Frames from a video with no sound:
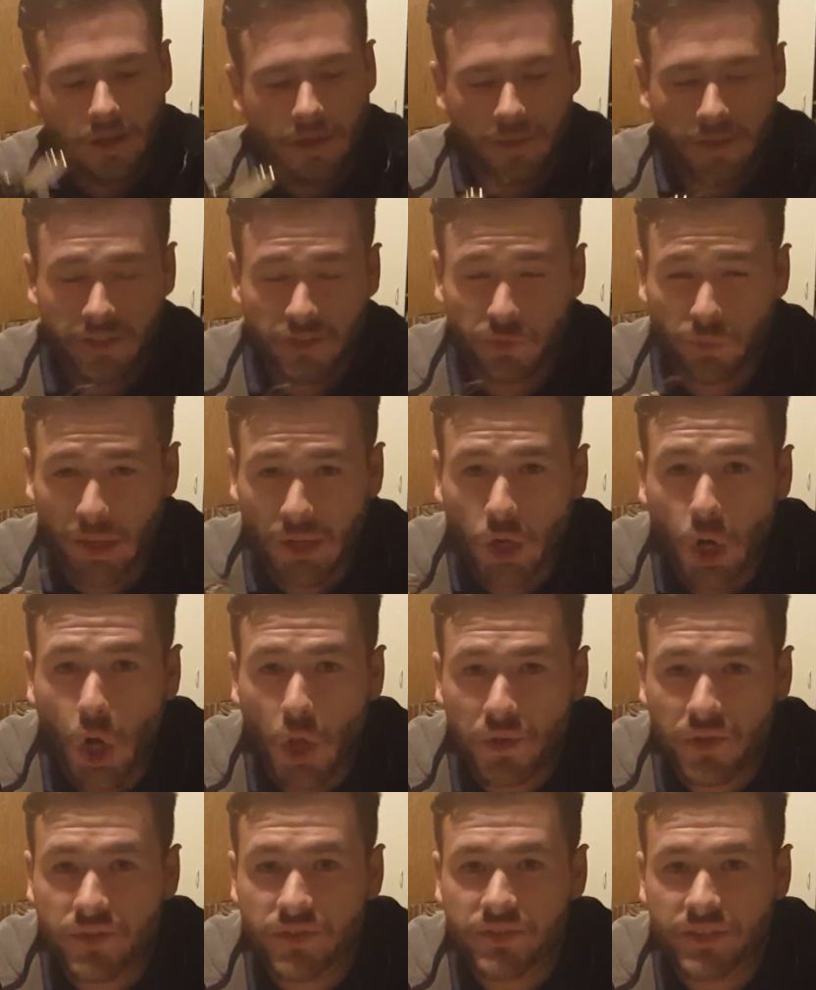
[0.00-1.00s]
This is what I
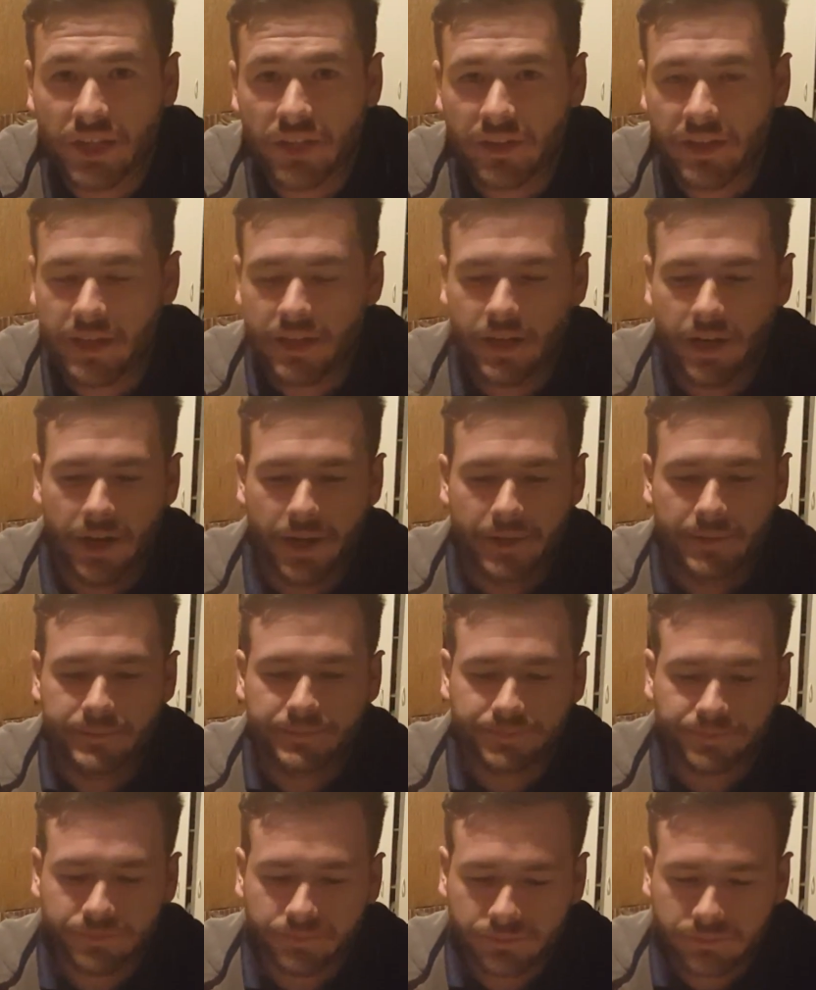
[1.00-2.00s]
call the ceiling
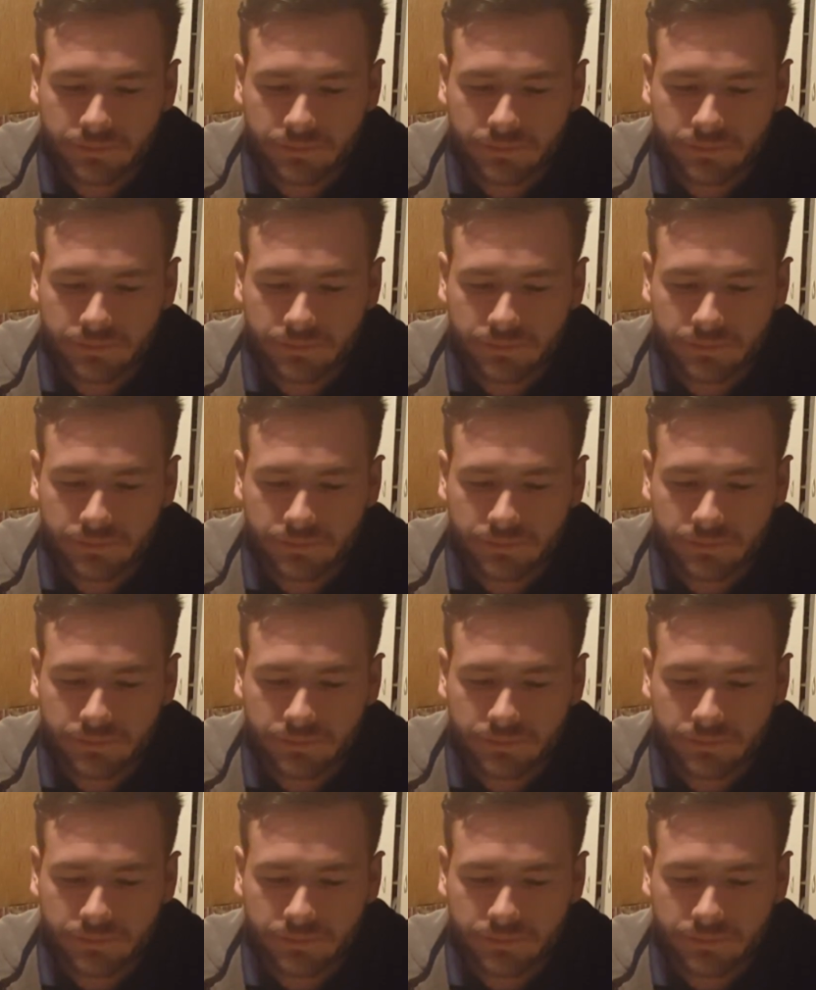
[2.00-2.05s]
cut.